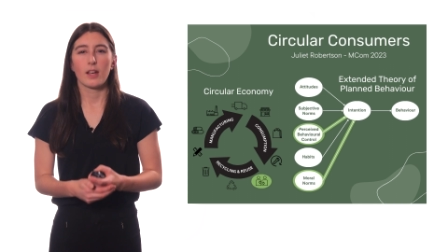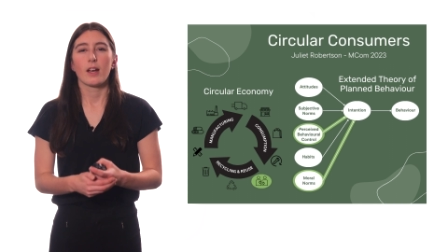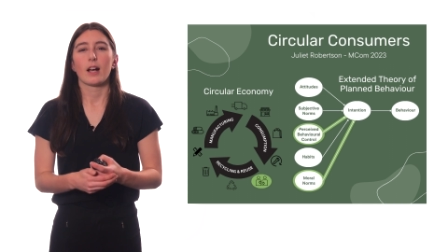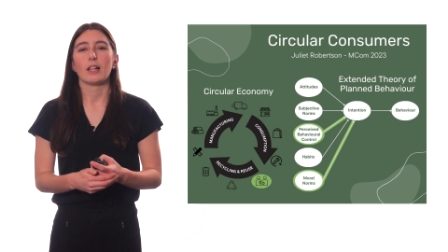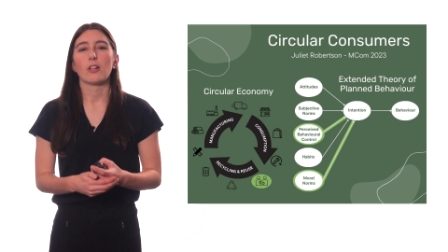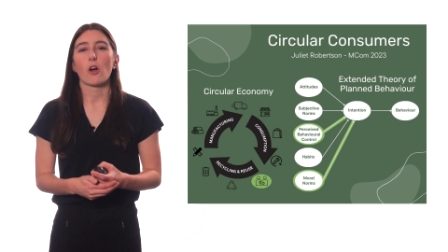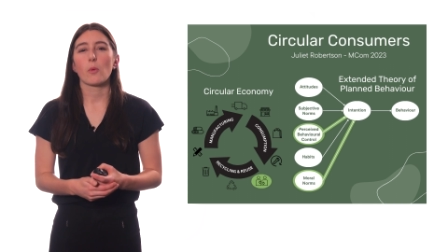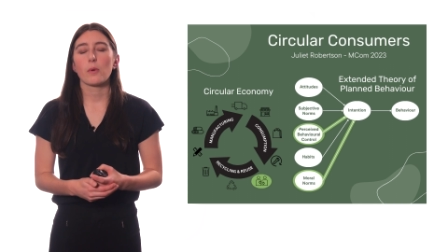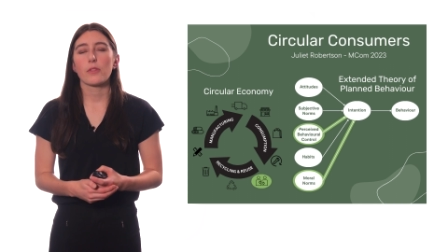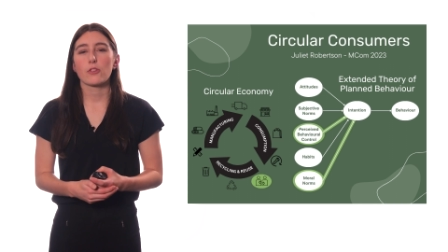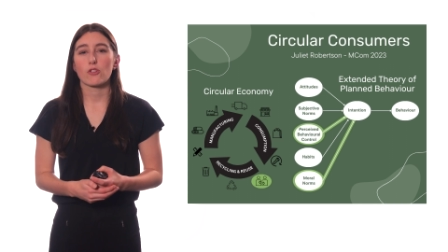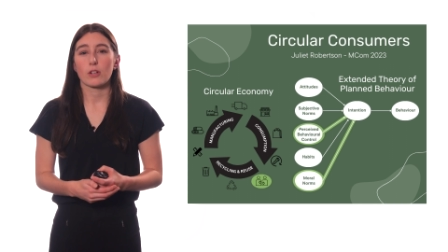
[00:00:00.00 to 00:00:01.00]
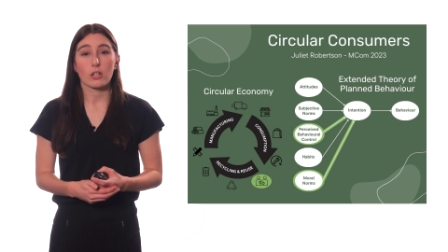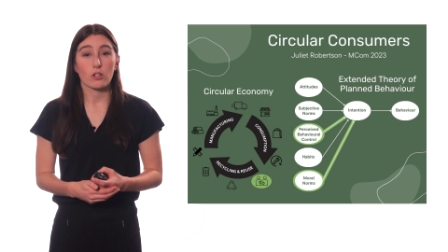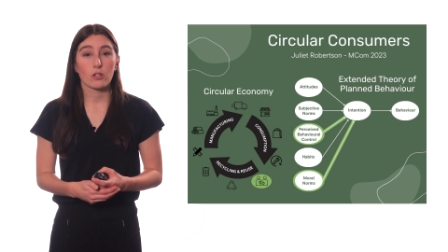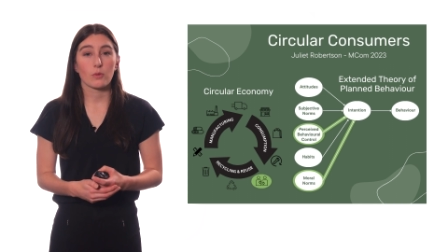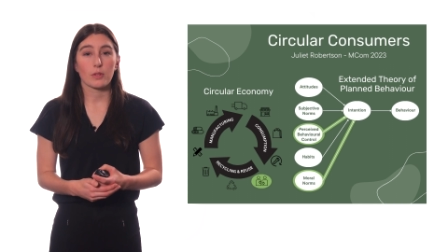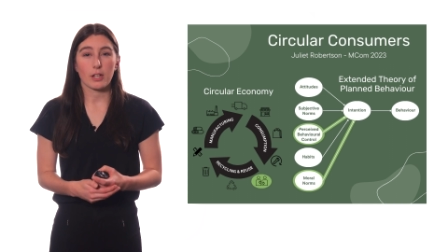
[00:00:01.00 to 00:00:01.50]
Along with the
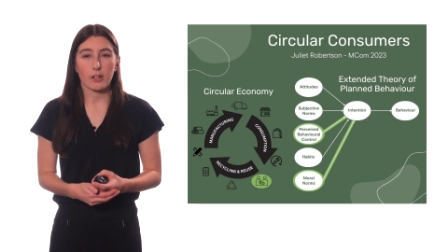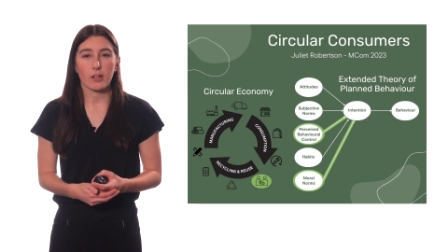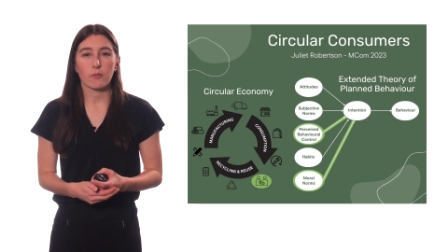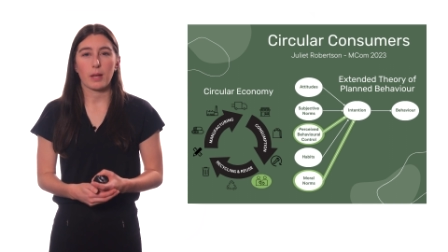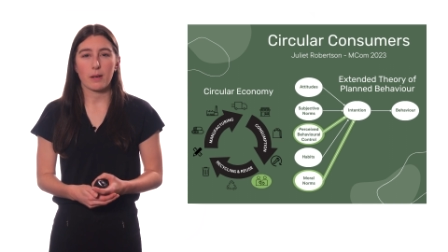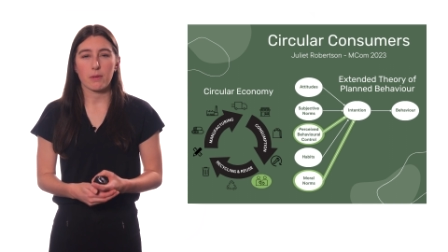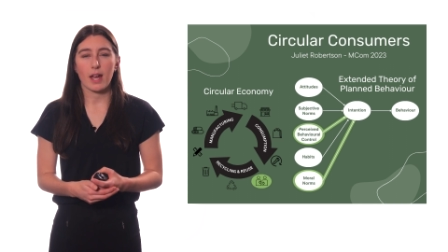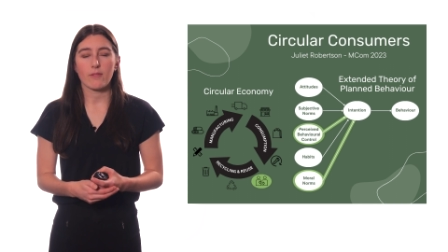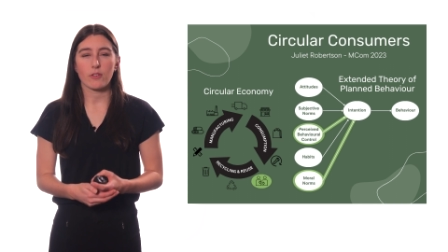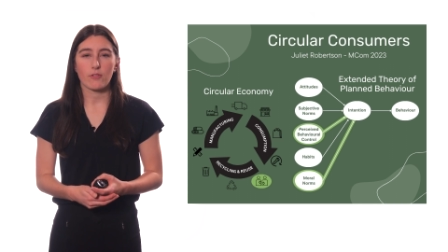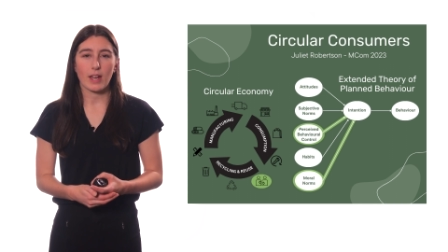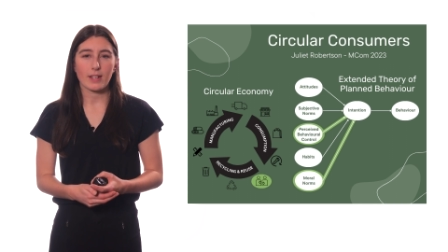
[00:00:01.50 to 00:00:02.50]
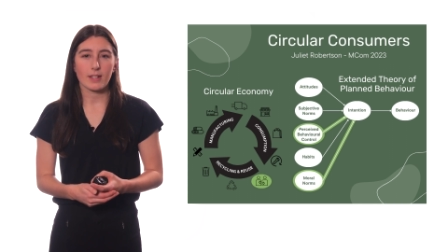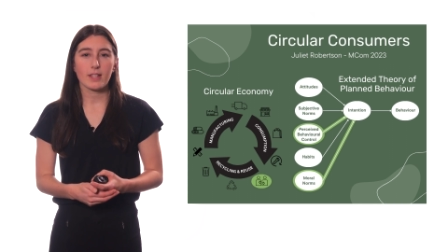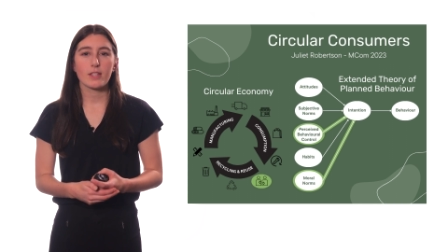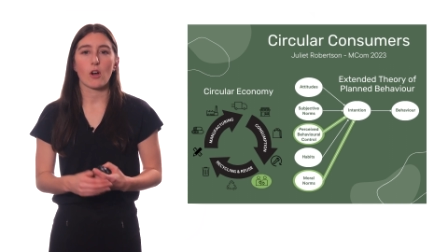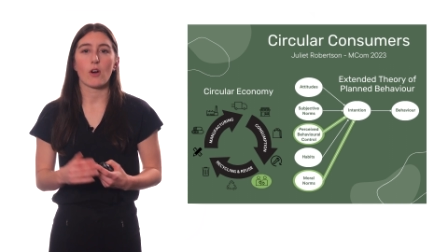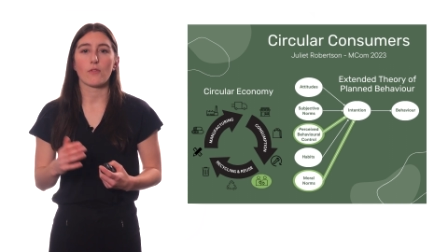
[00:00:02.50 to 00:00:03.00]
traditional theory of planned behaviour factors
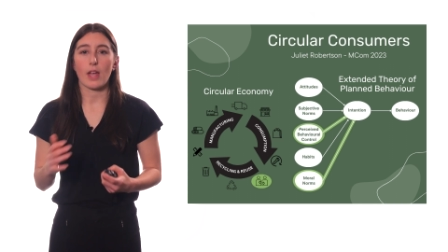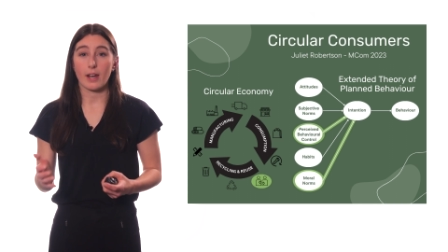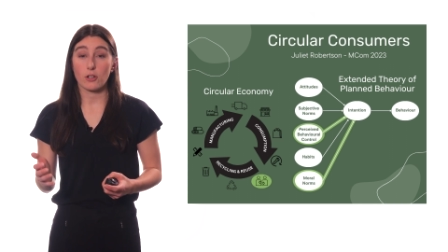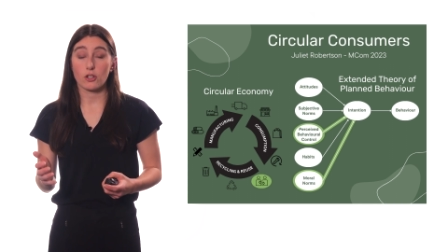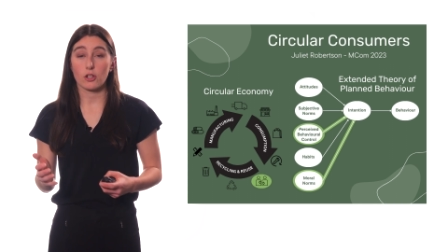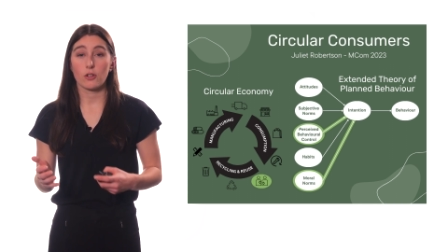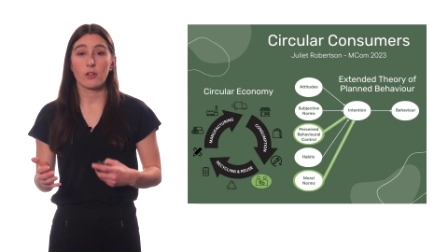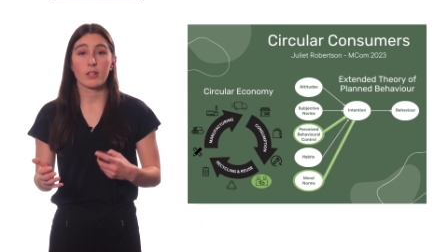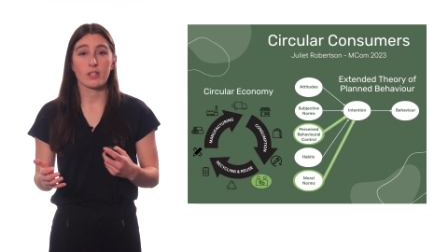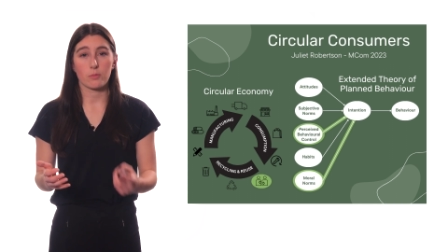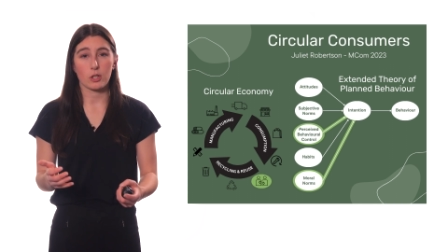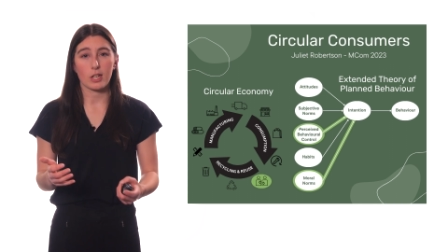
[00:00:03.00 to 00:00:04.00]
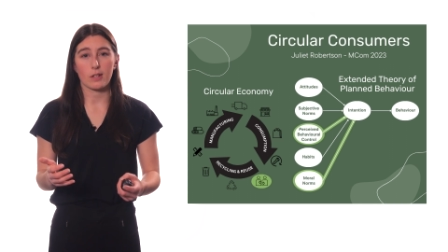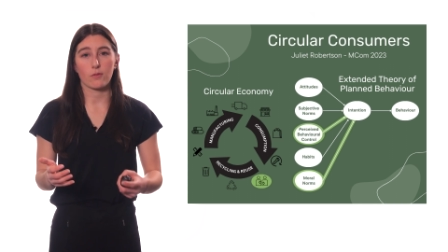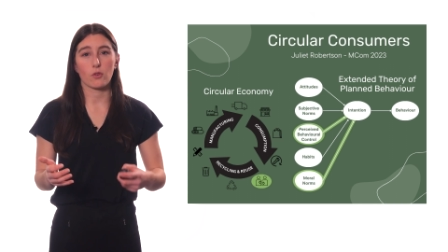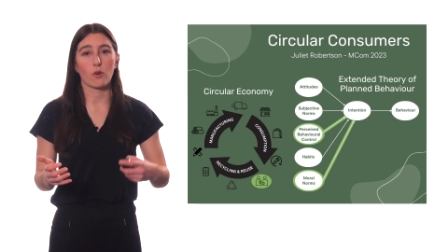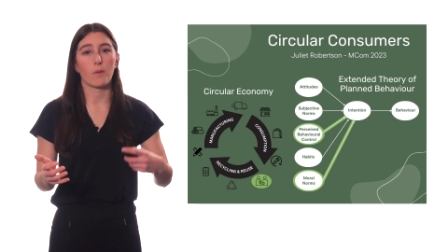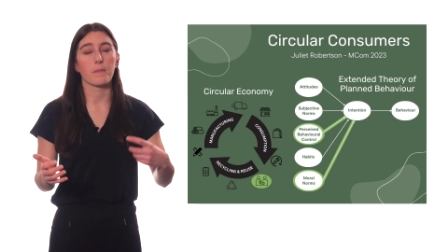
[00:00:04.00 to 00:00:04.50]
of attitude, subjective
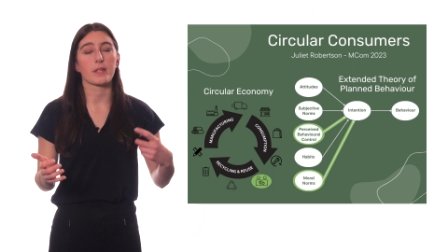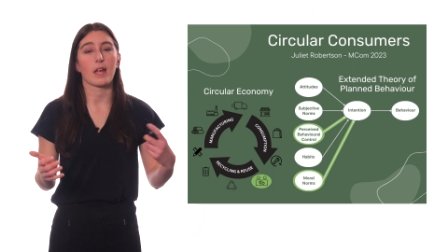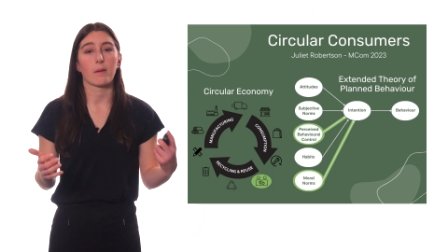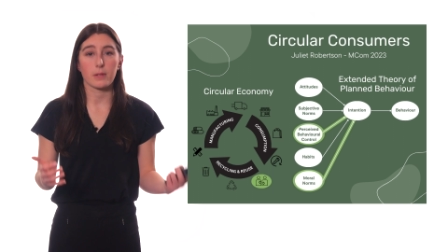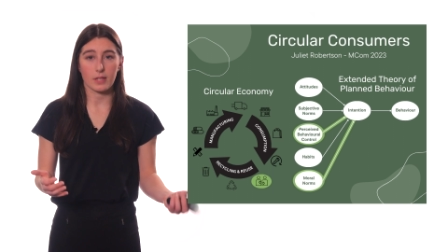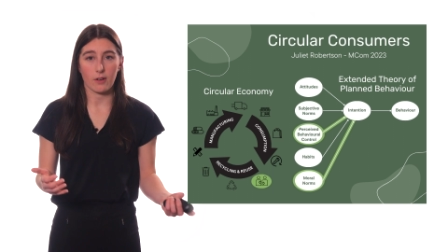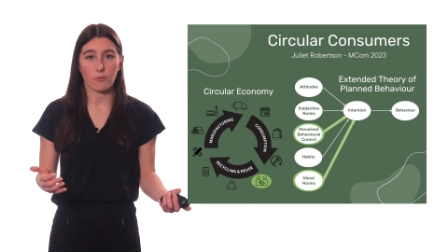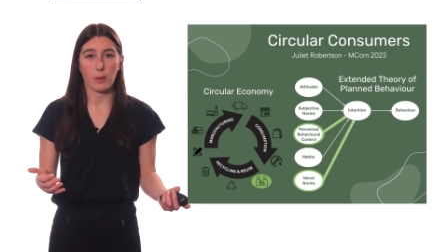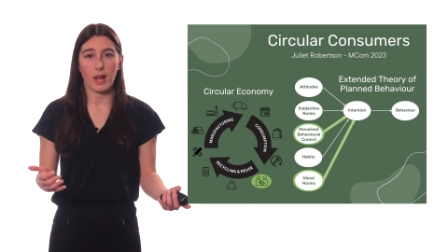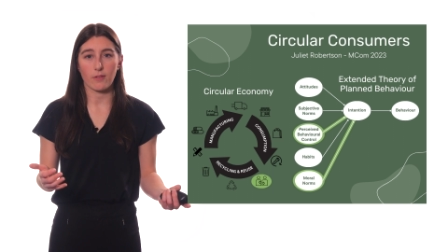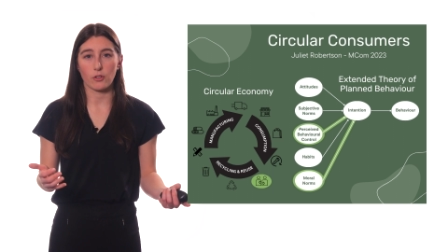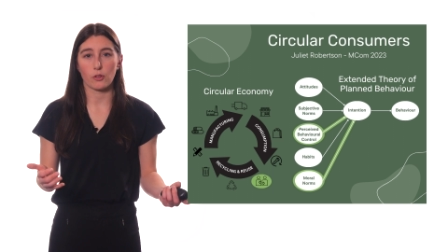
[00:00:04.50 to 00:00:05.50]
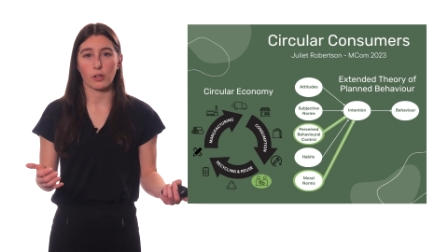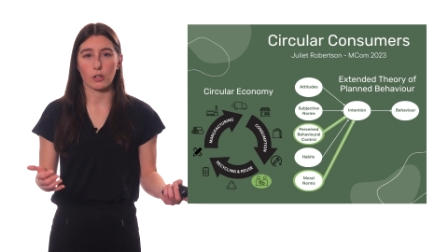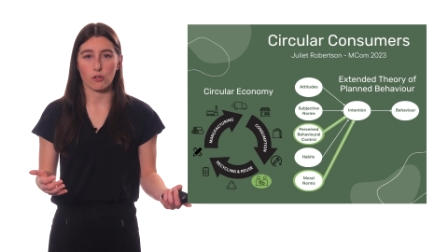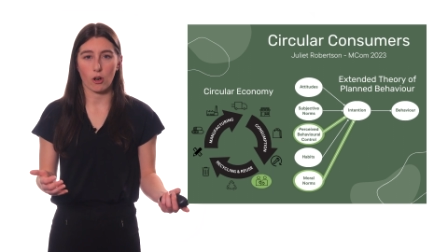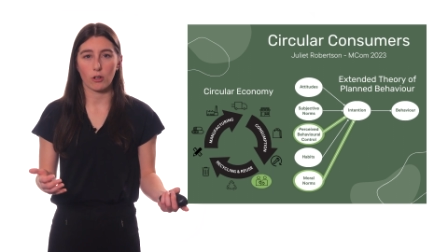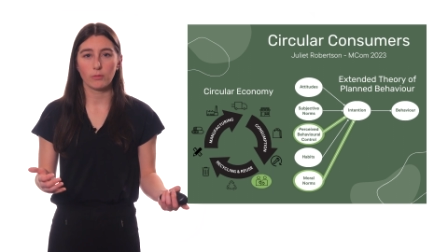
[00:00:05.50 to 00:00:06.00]
norms, and perceived behavioural
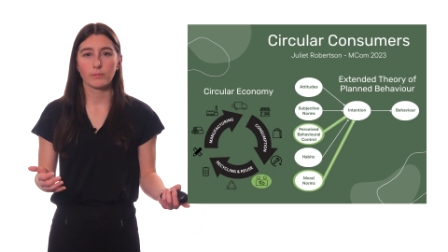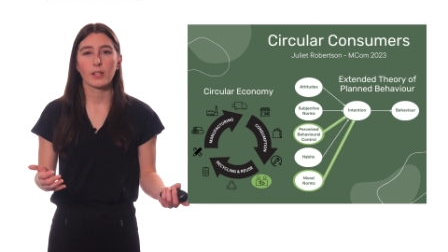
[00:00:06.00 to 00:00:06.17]
control,